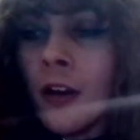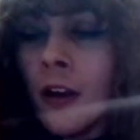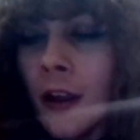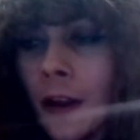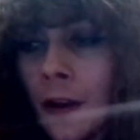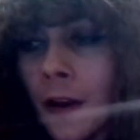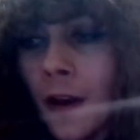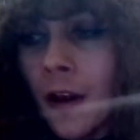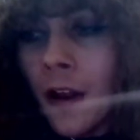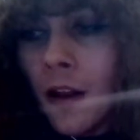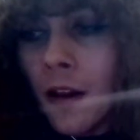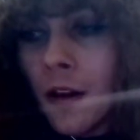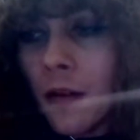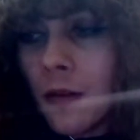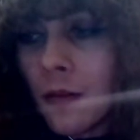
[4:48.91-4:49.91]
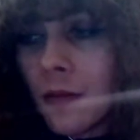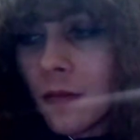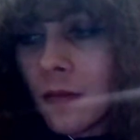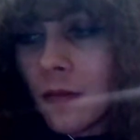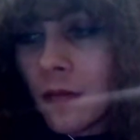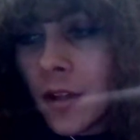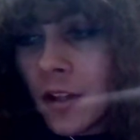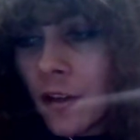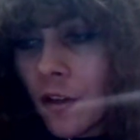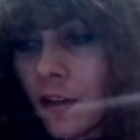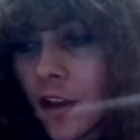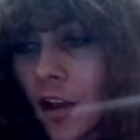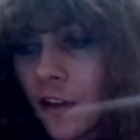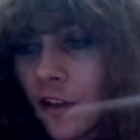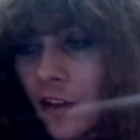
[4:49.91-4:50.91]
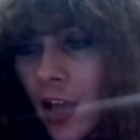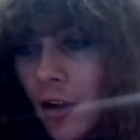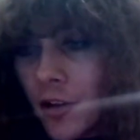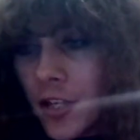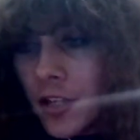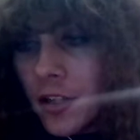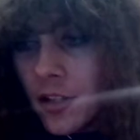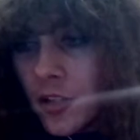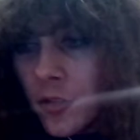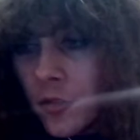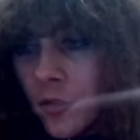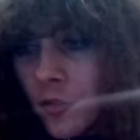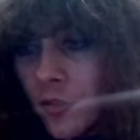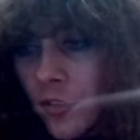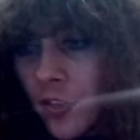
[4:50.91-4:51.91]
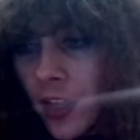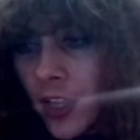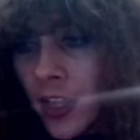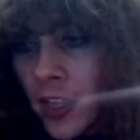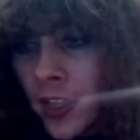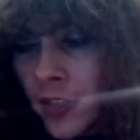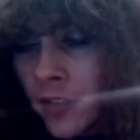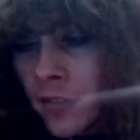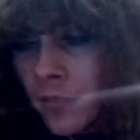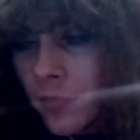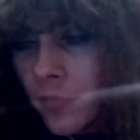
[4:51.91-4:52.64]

and it discusses how he had used a